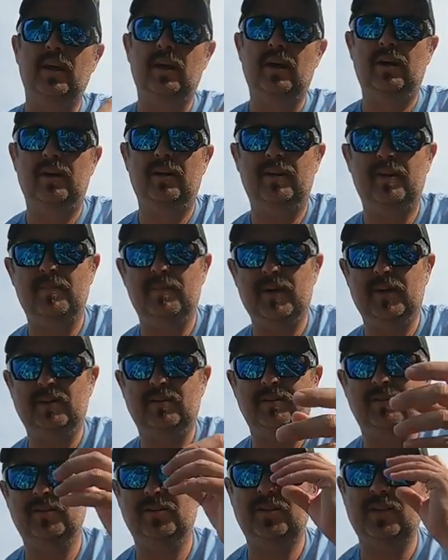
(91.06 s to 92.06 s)
Uh, that
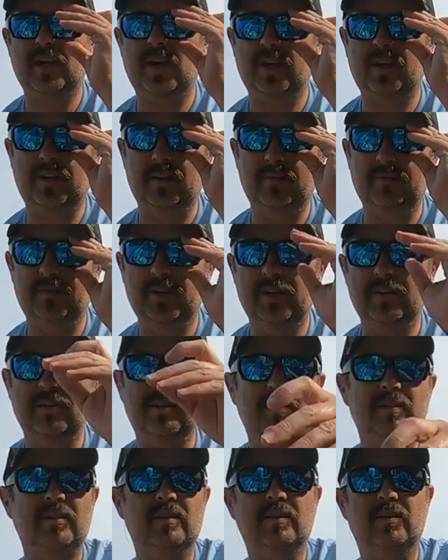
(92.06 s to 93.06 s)
makes it just kind of
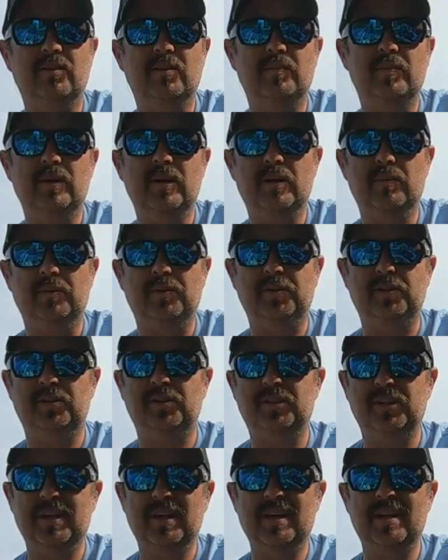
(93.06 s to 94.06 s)
convenient, you know, to be able to
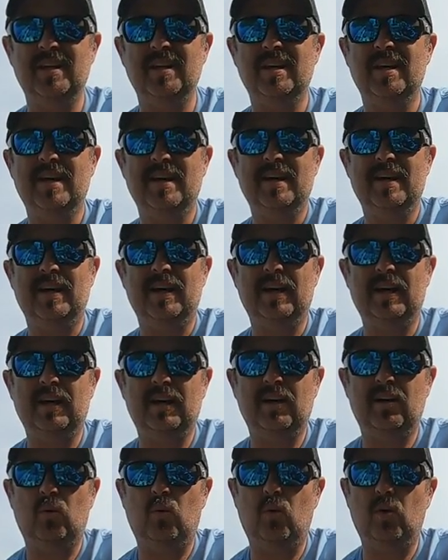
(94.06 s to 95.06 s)
see
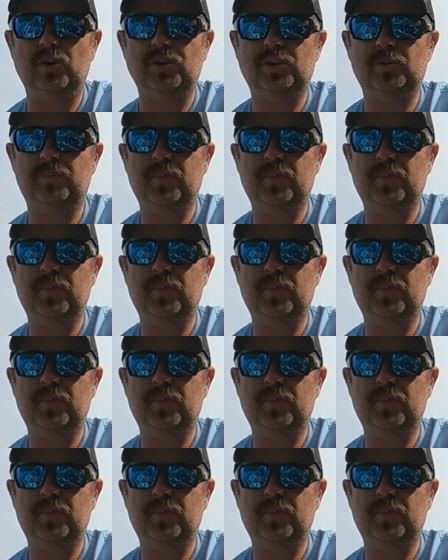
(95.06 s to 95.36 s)
uh, what